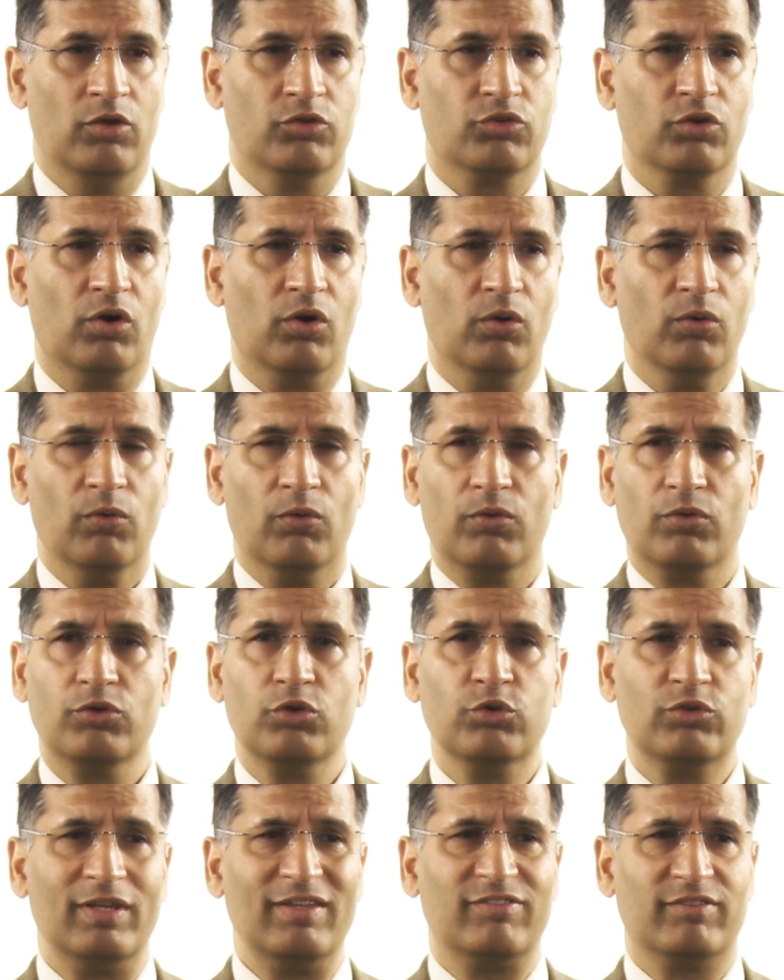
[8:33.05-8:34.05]
So
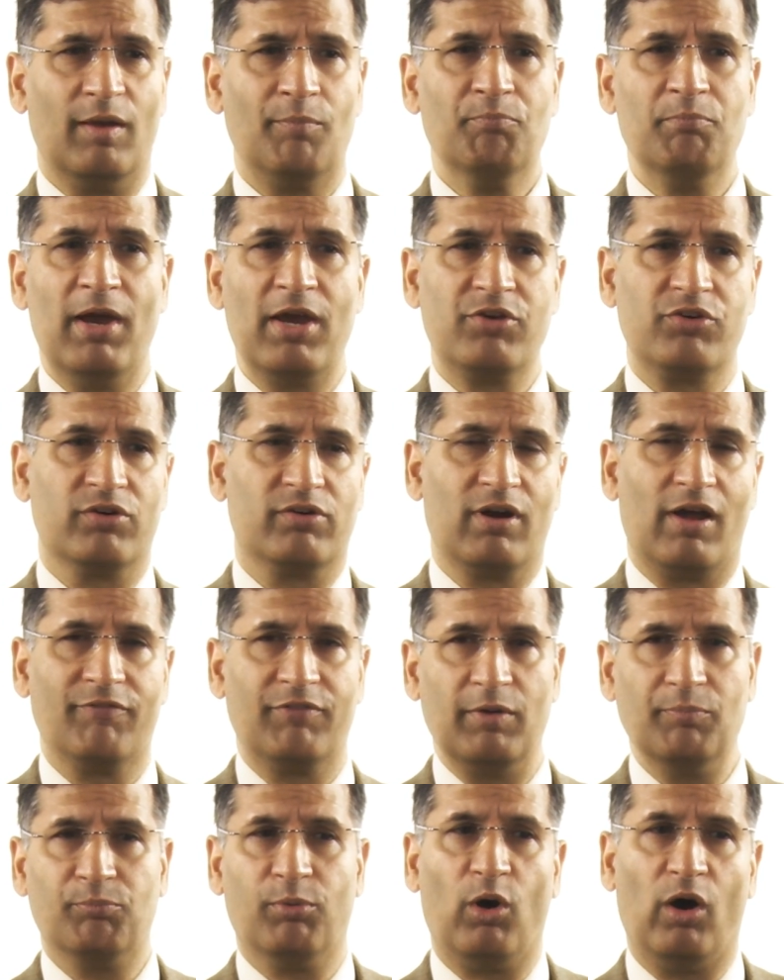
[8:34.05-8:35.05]
using some measure
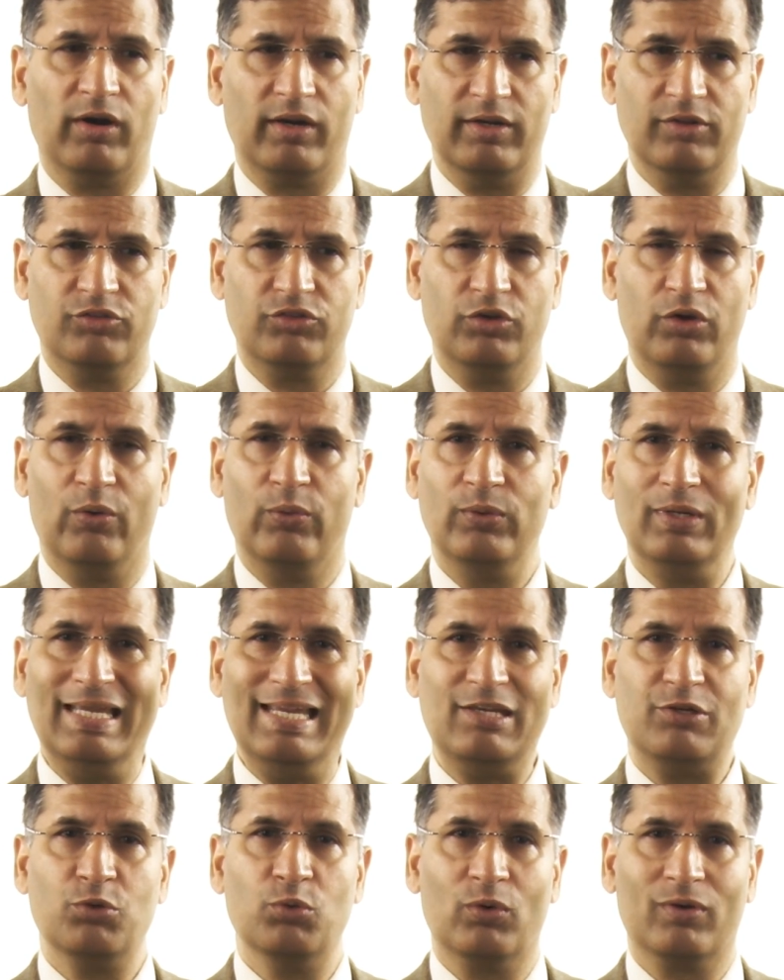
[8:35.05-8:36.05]
of importance, you
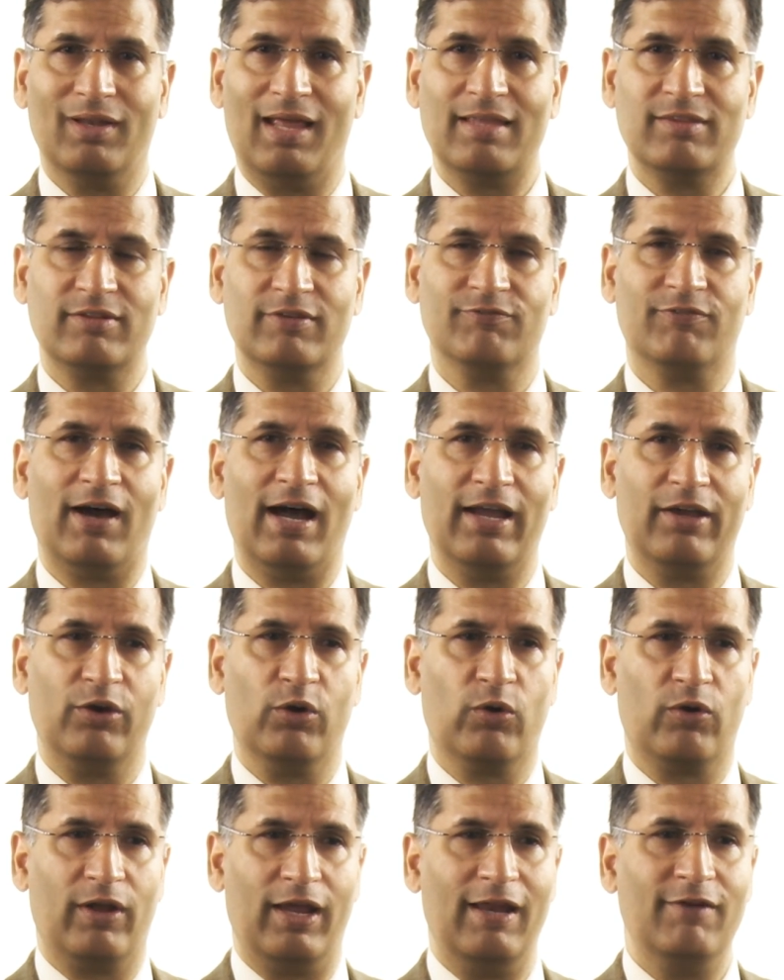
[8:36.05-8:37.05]
need to classify
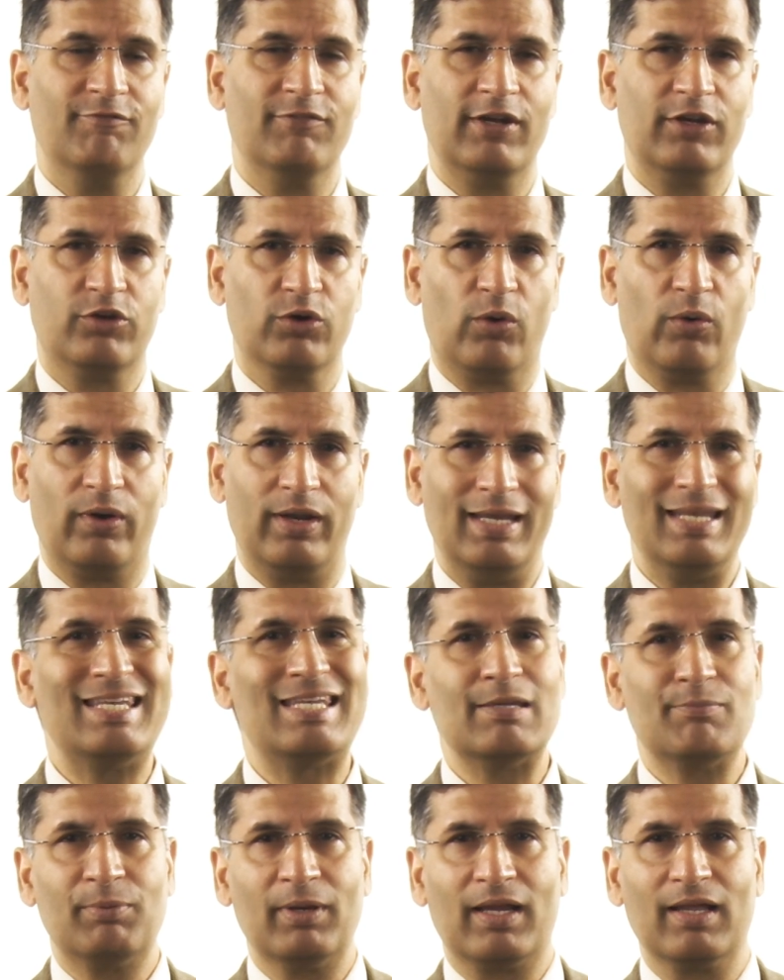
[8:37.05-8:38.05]
your inventory.
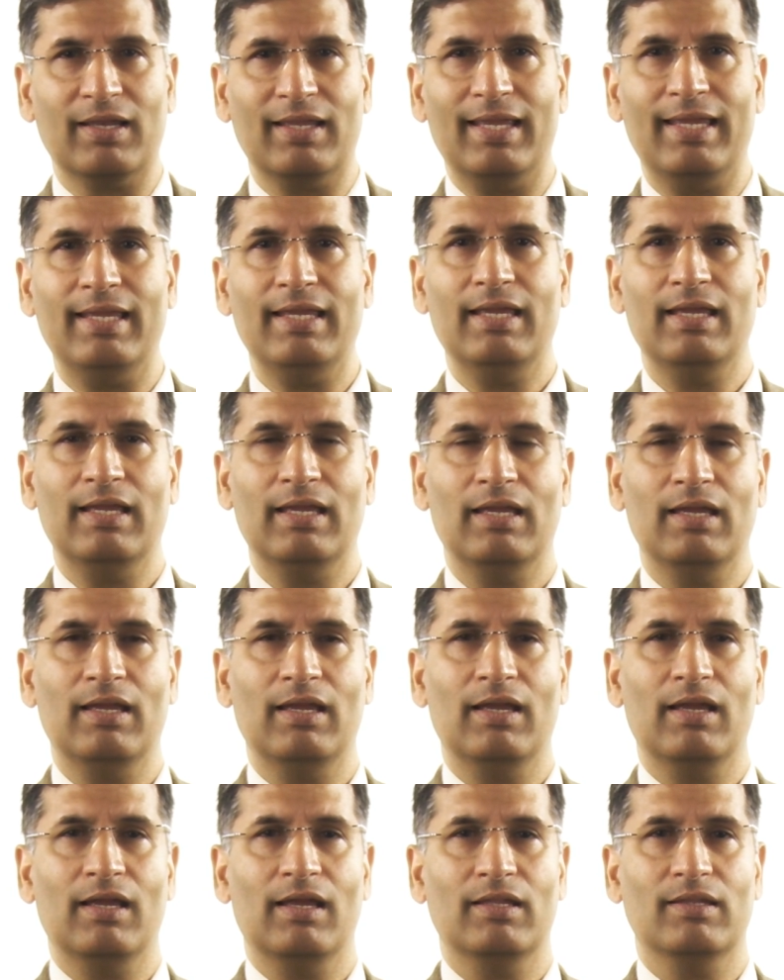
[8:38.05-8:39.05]
Typically,
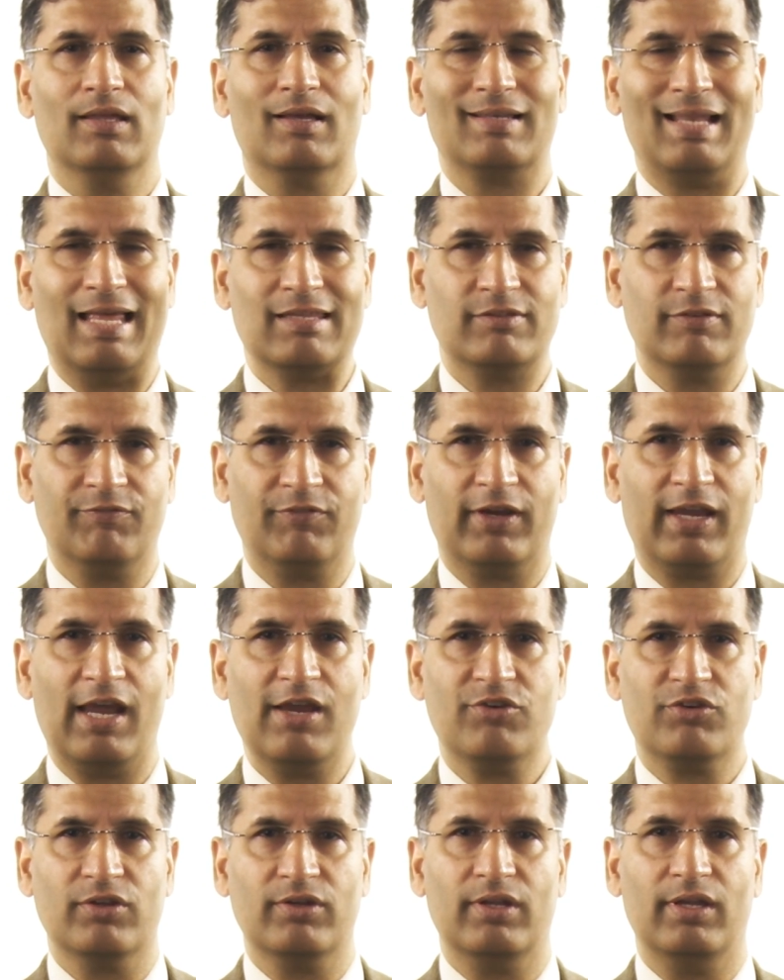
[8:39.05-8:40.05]
the
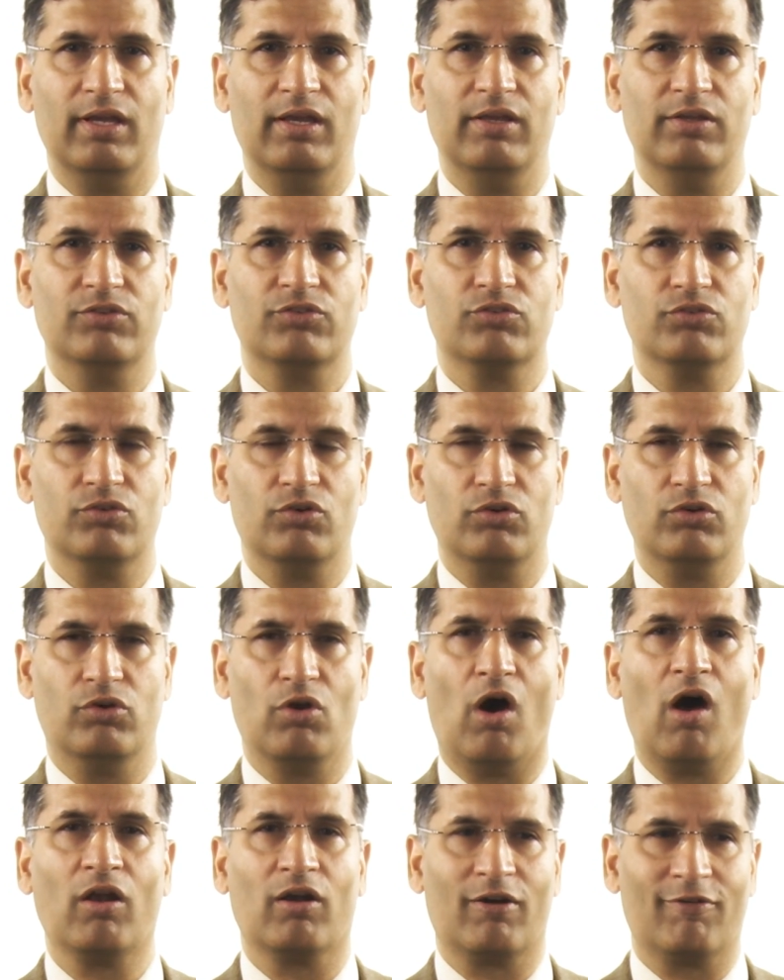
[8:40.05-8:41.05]
classification is
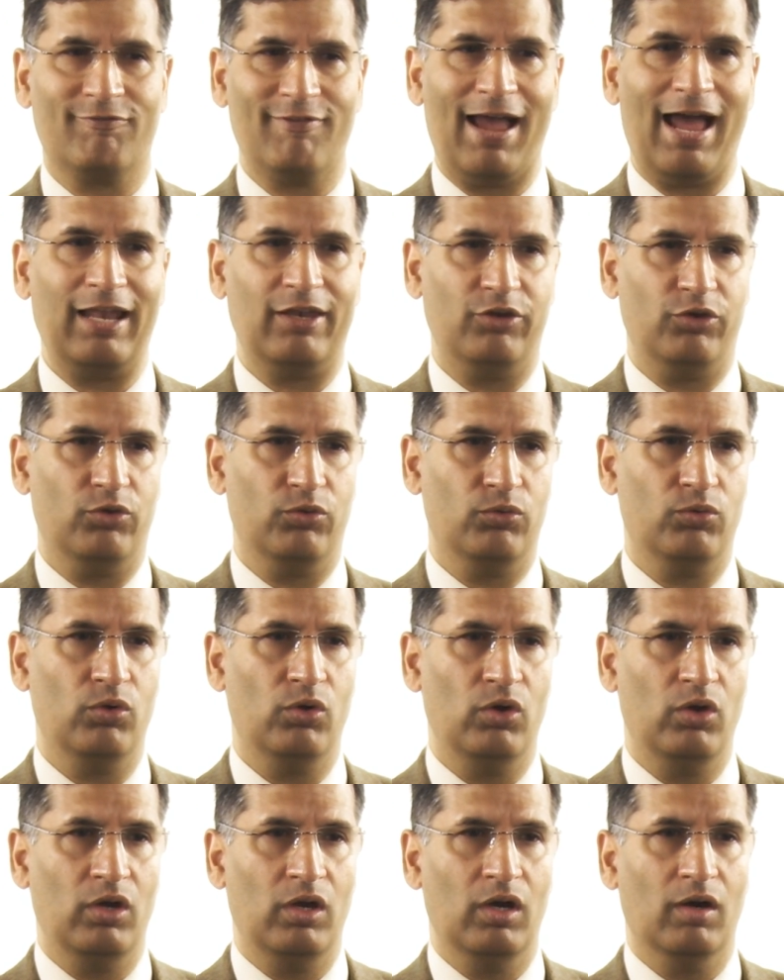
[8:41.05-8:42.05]
dollar value,
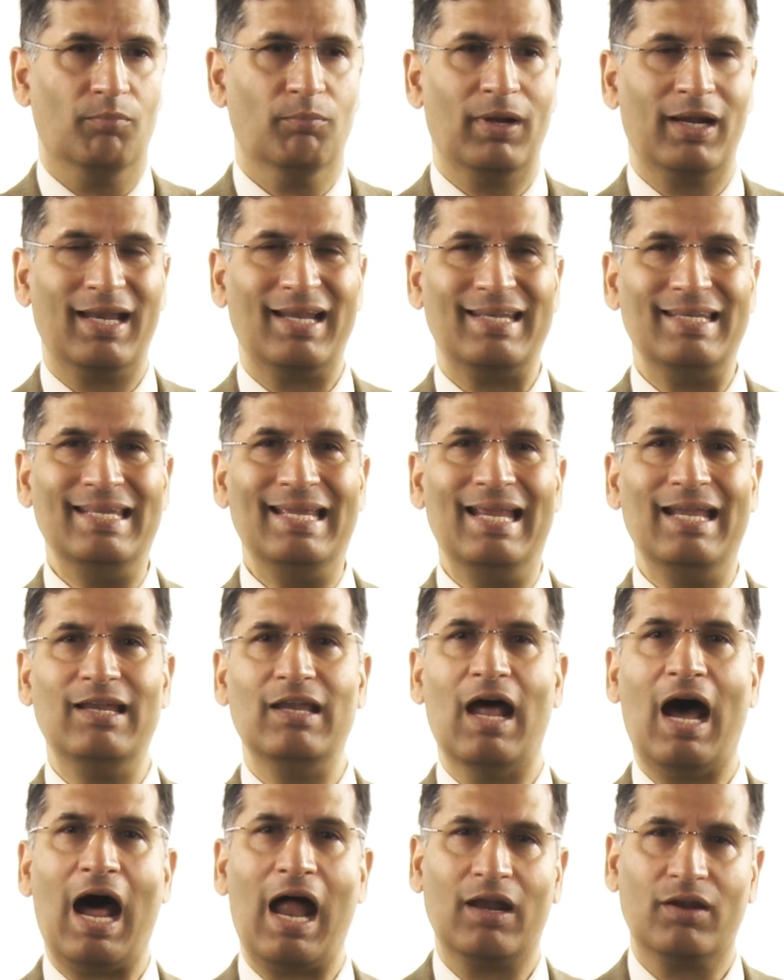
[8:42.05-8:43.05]
but it need
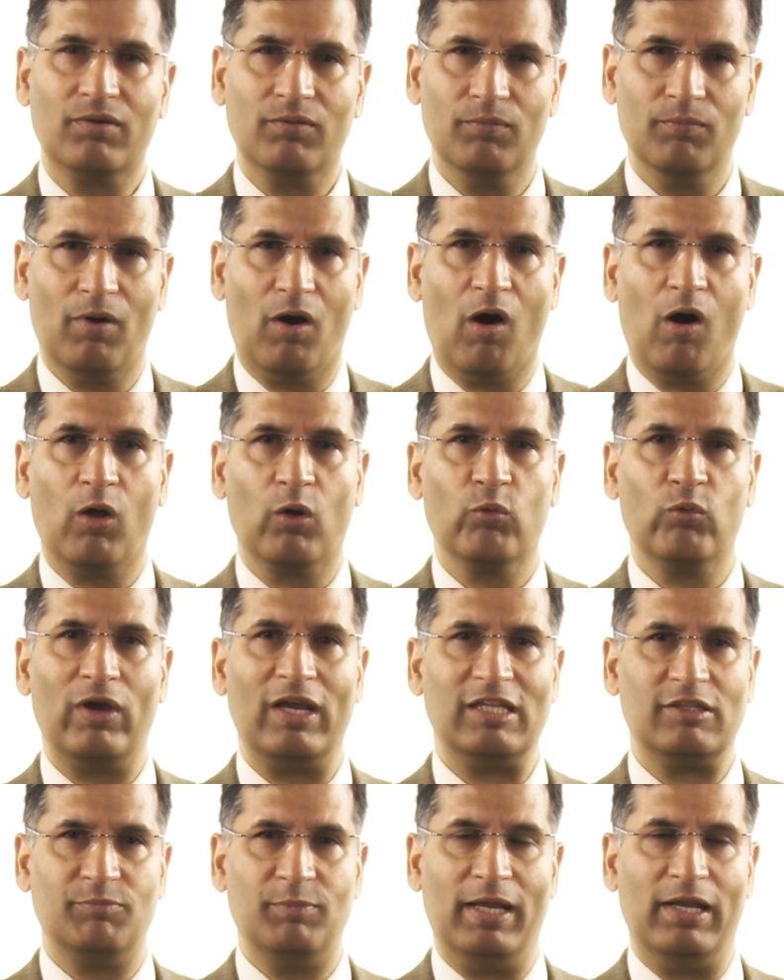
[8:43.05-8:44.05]
not
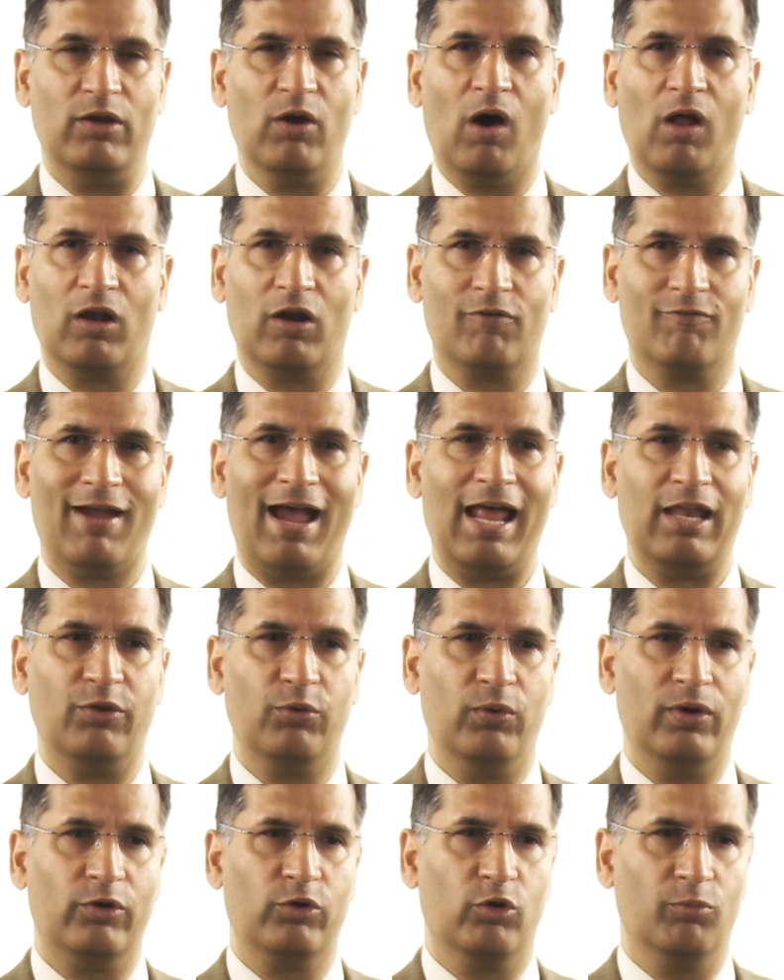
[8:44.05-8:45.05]
always be dollar
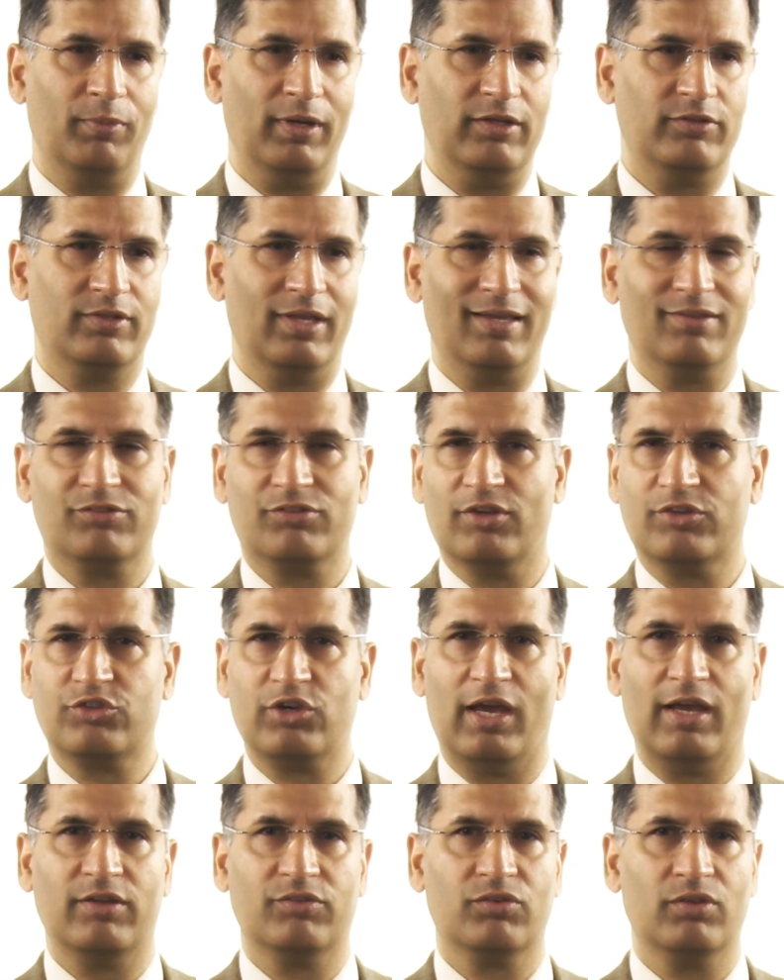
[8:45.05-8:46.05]
value. It could be things
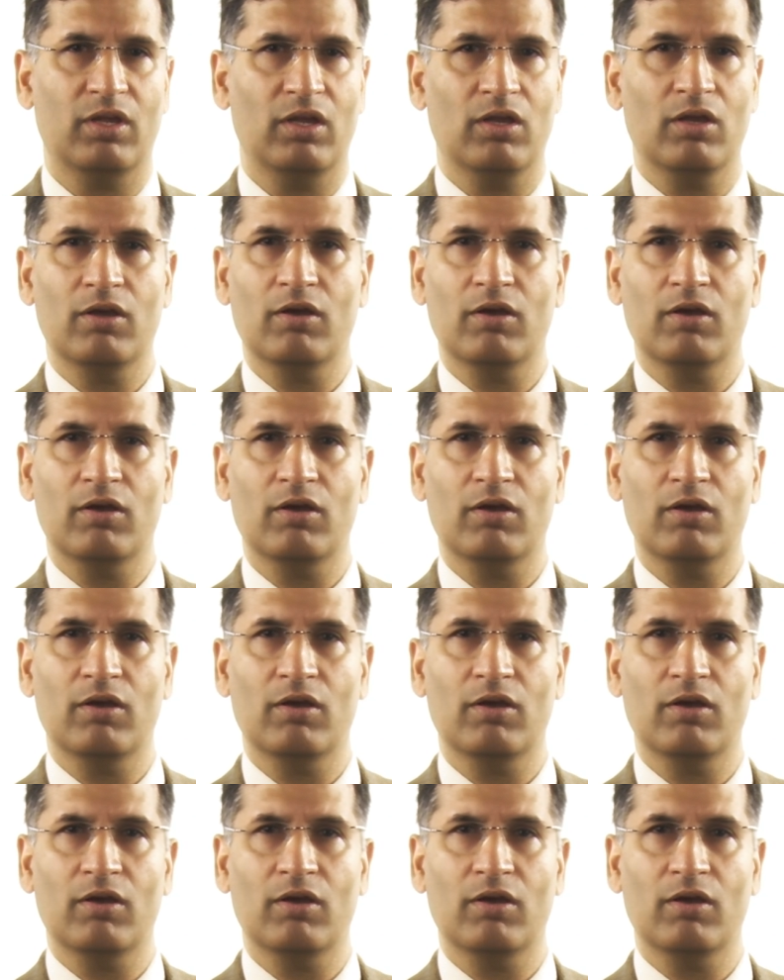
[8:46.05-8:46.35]
such as